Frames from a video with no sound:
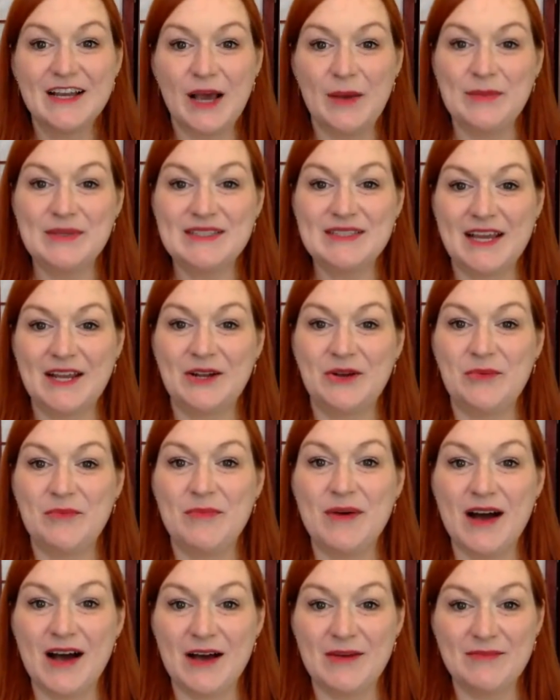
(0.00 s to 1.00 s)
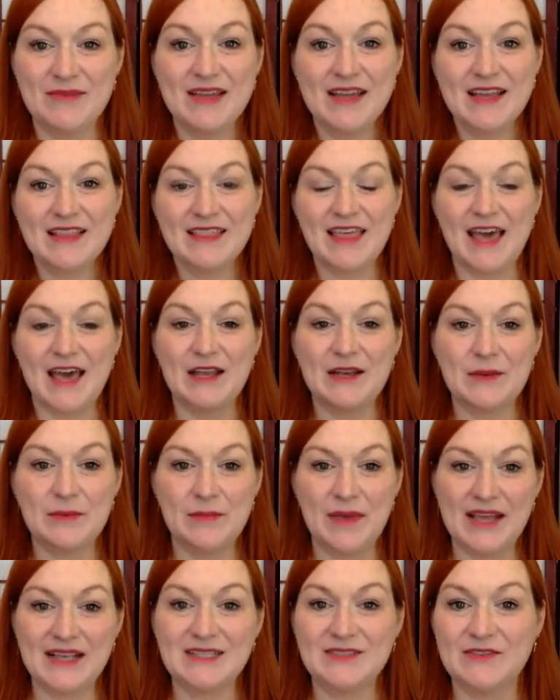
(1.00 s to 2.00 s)
I'm a stay-at-home mom that
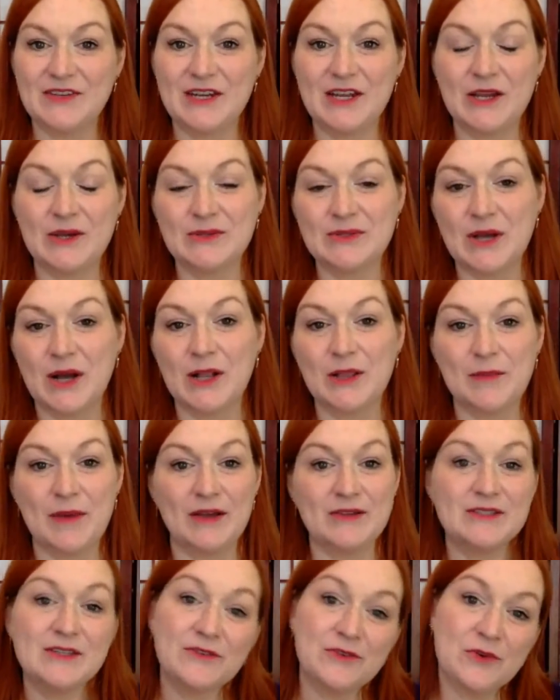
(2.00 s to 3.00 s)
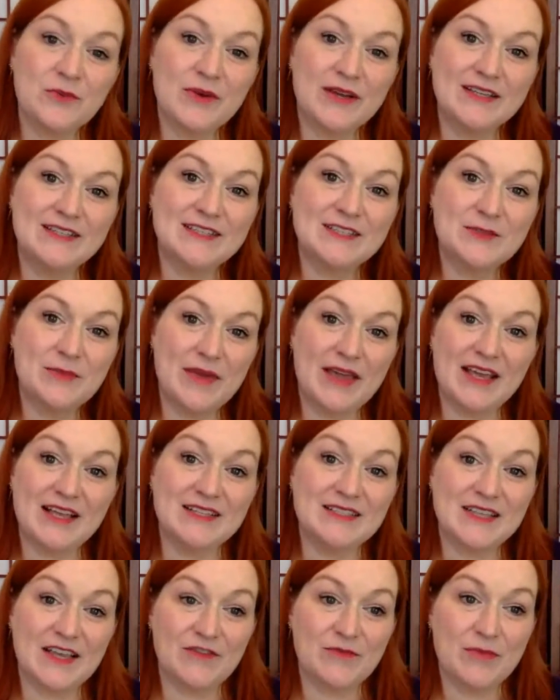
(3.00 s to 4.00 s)
makes videos all about different ways to make
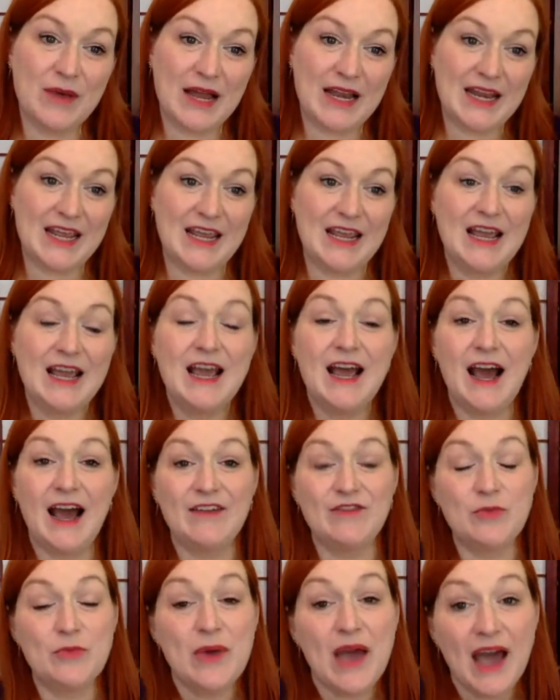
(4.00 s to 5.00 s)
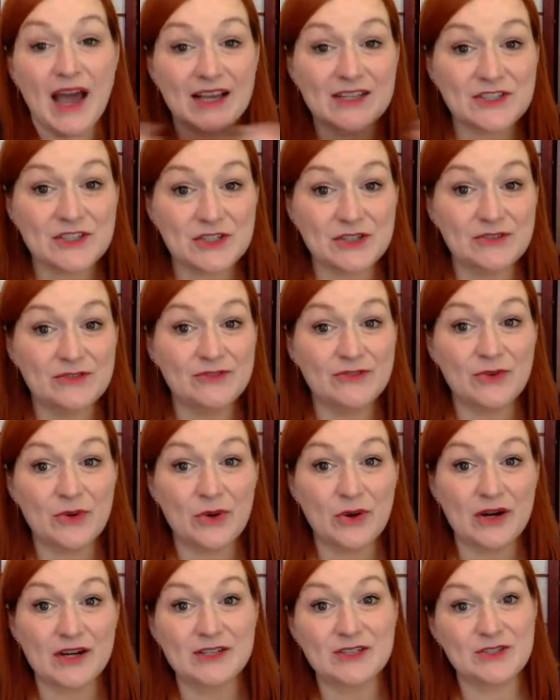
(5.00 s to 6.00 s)
and save money. I have a passion
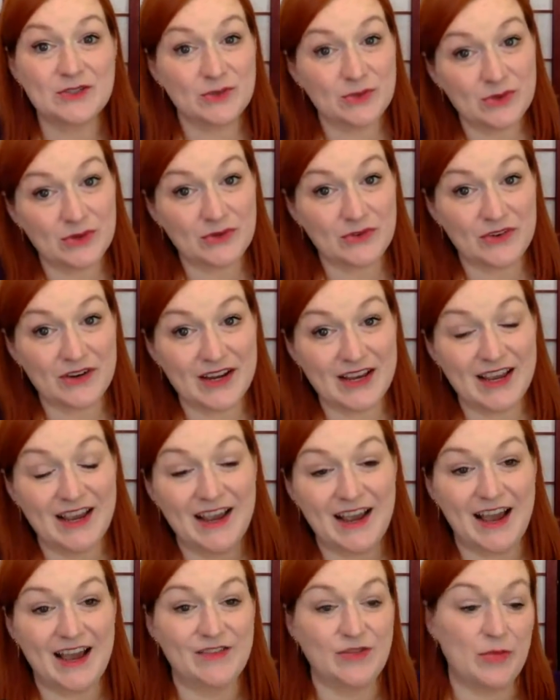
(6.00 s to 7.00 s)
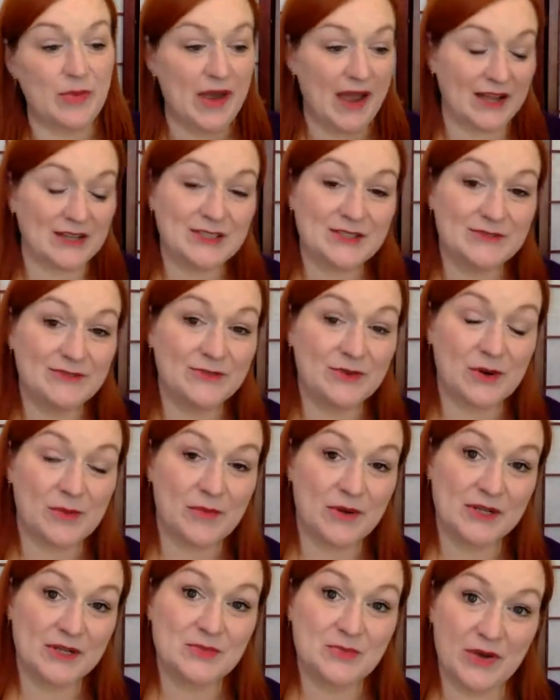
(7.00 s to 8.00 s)
for jewelry. I have a passion for
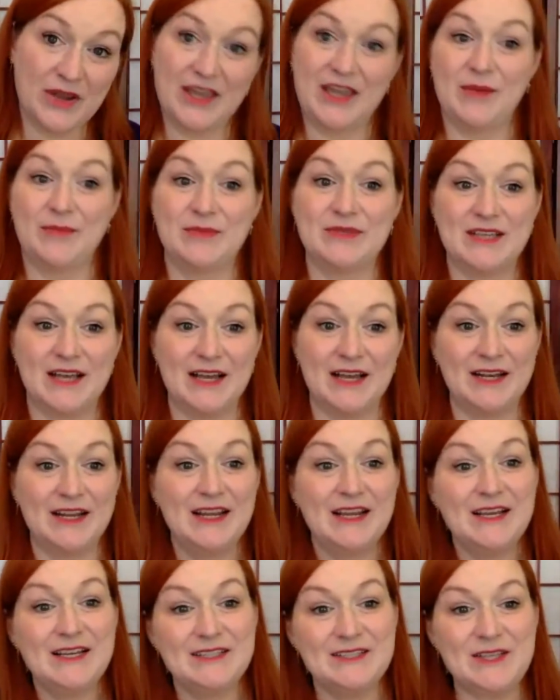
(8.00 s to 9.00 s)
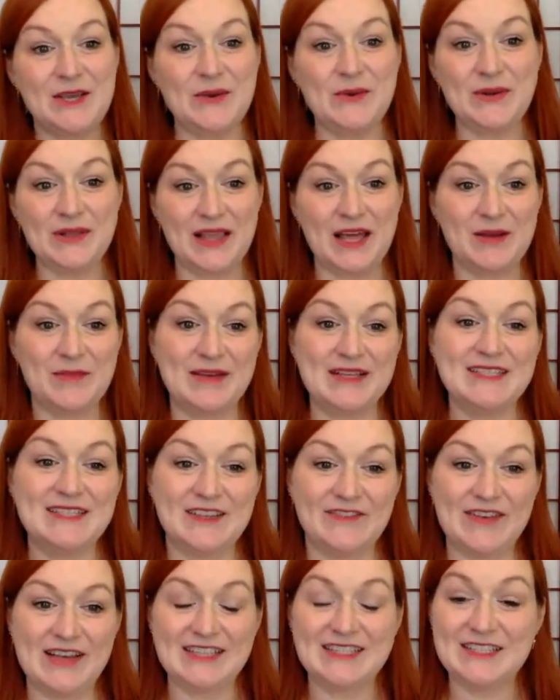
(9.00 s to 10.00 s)
merch by Amazon, so a lot of my
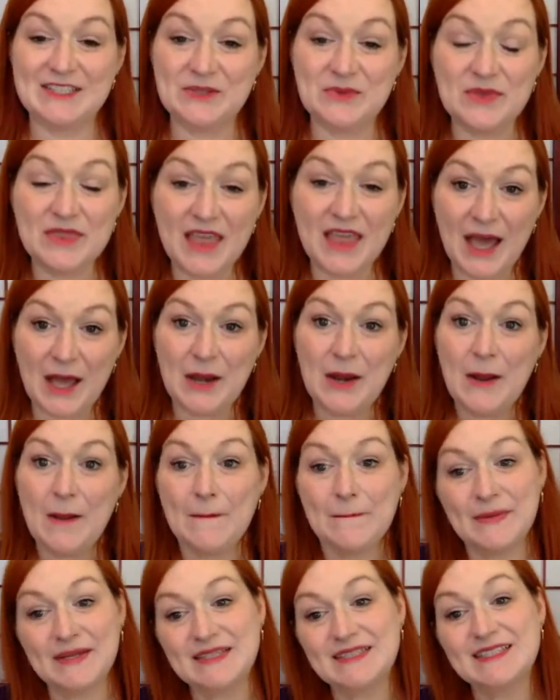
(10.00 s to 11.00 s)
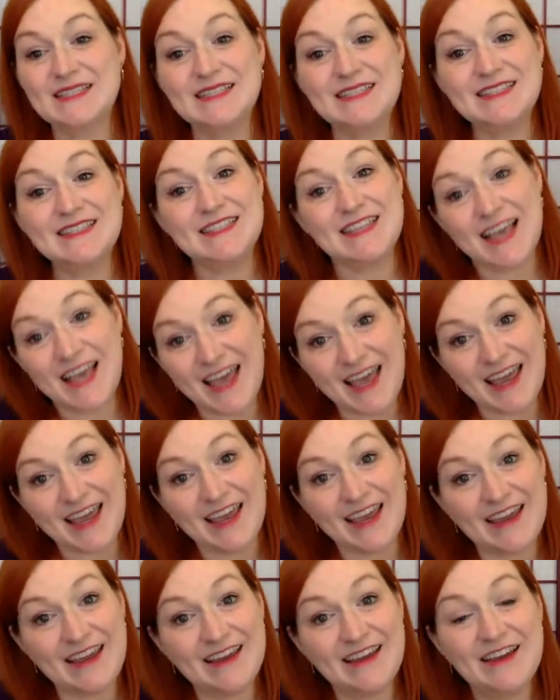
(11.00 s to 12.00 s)
stuff has to do with that. But
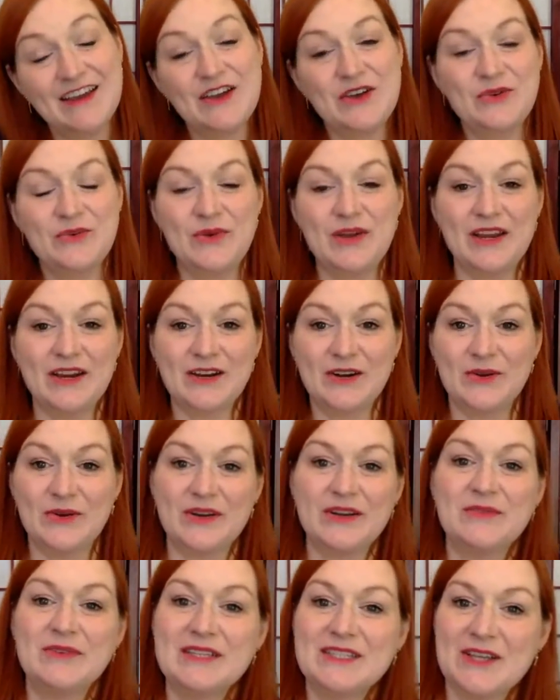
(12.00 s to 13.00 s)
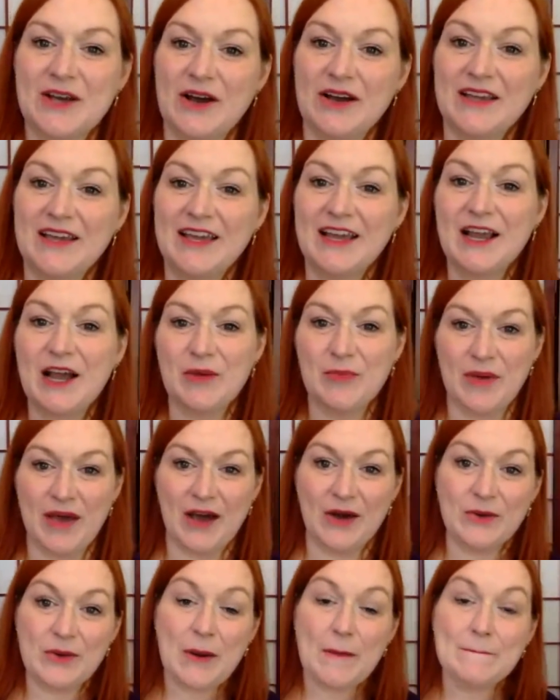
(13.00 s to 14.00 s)
today, we are going to be talking
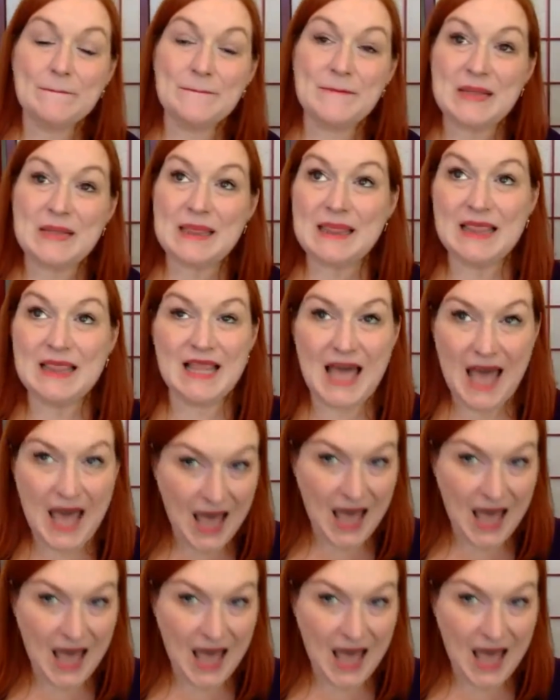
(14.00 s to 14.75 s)
about black.